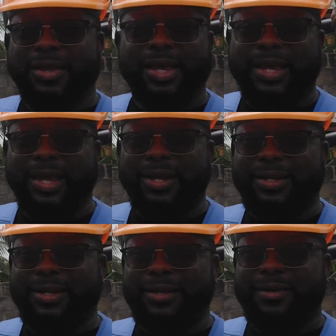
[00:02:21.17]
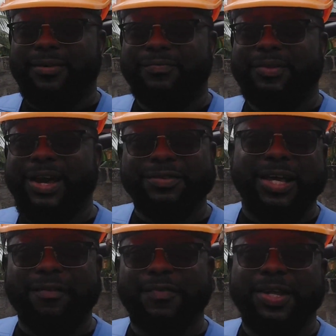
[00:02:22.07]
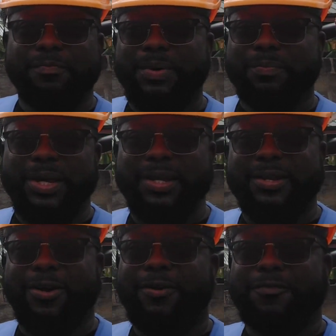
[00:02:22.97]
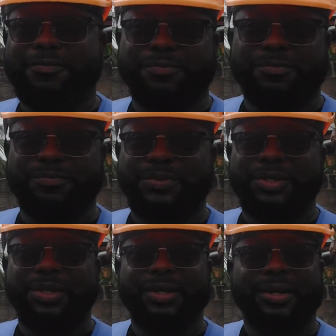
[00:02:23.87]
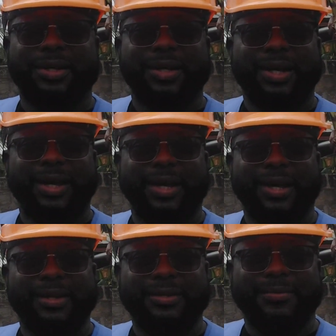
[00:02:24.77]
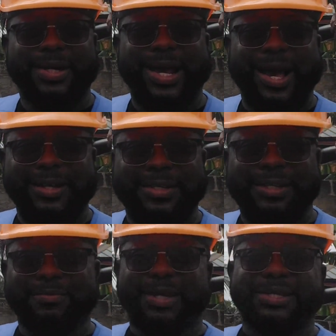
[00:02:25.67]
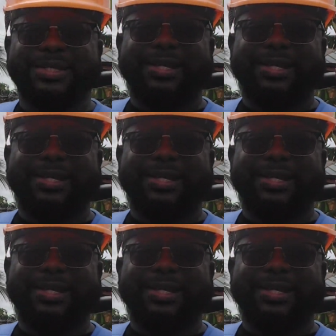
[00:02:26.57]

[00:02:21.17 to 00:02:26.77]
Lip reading: And then after I finished paying it off, and when I asked him, he said